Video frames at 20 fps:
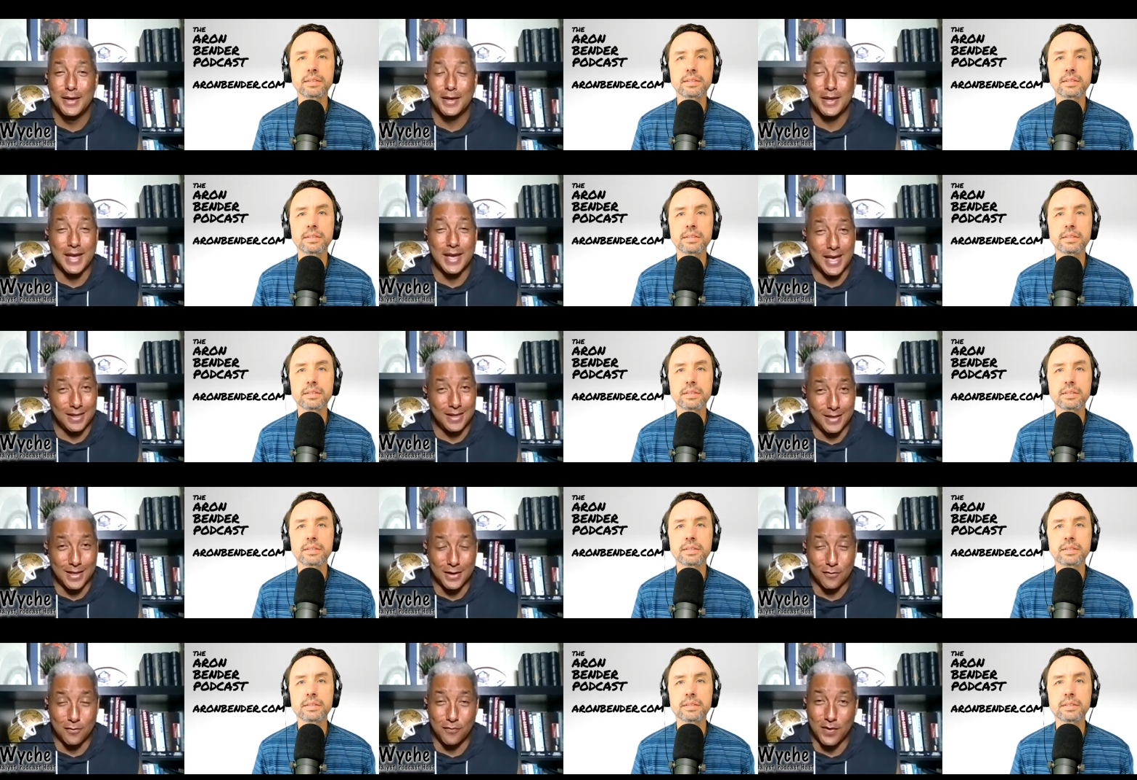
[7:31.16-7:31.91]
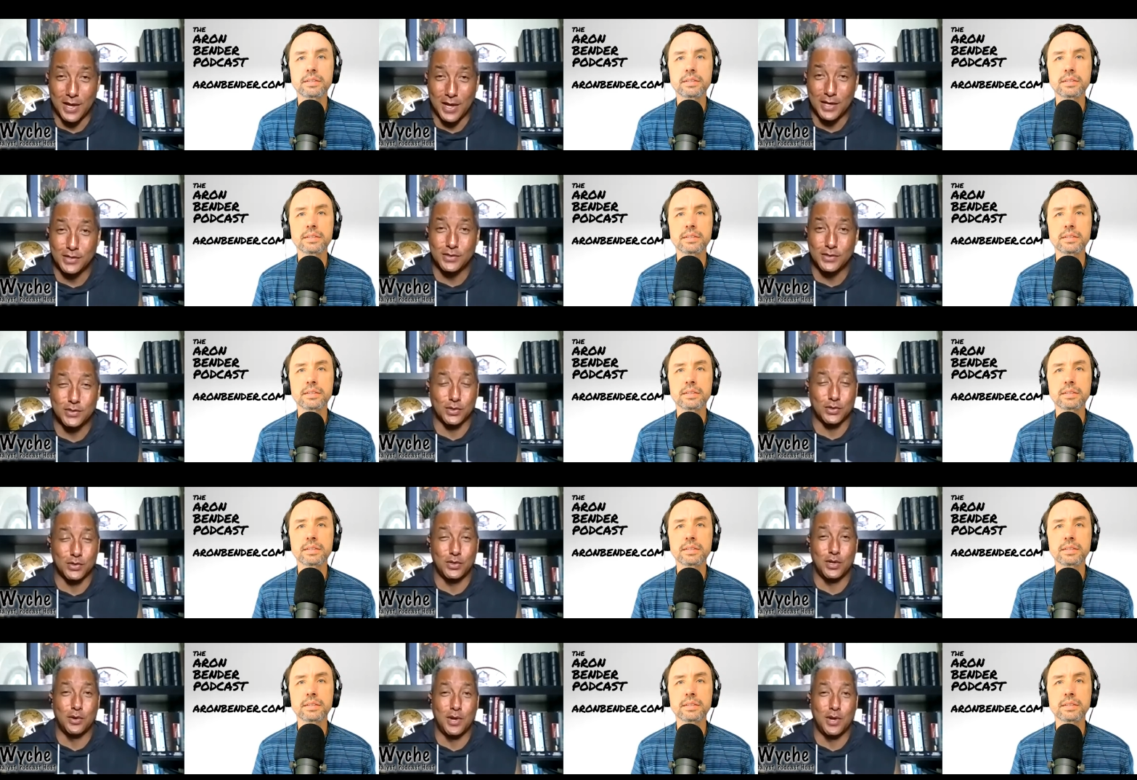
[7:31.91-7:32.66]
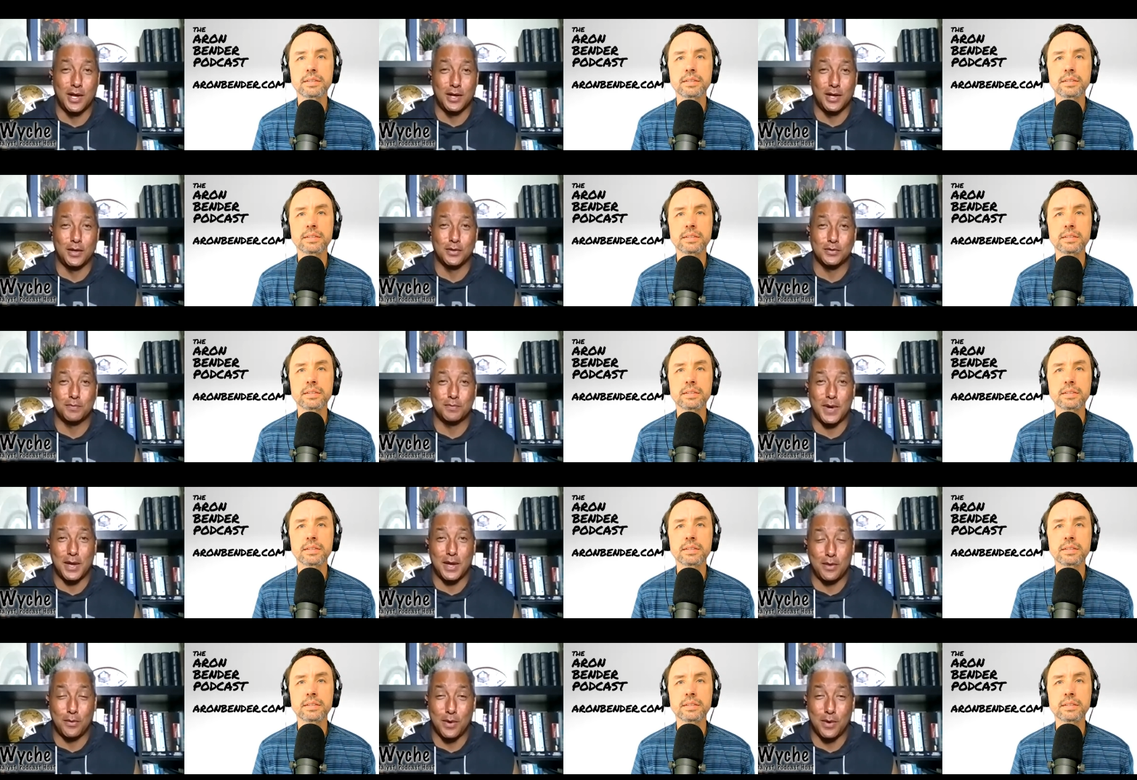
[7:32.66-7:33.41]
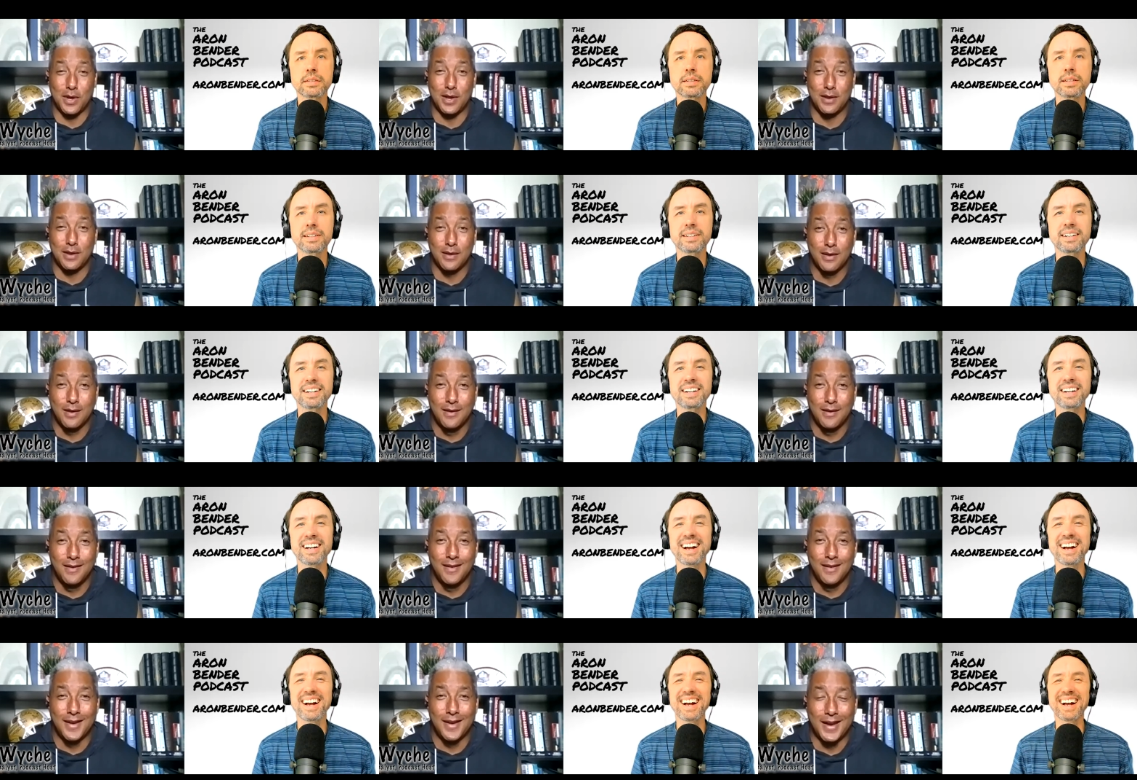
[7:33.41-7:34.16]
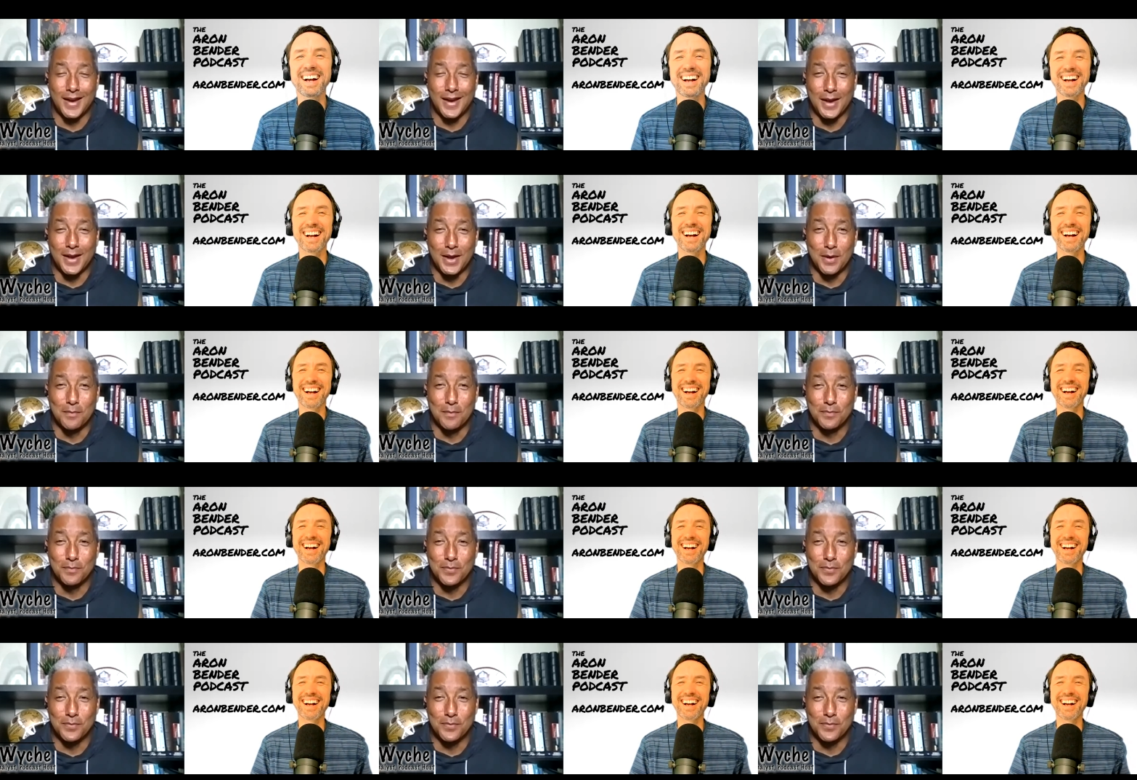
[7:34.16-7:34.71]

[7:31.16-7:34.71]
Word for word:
Speaker 1: Got a lot of fights. Took no L's, by the way. Um,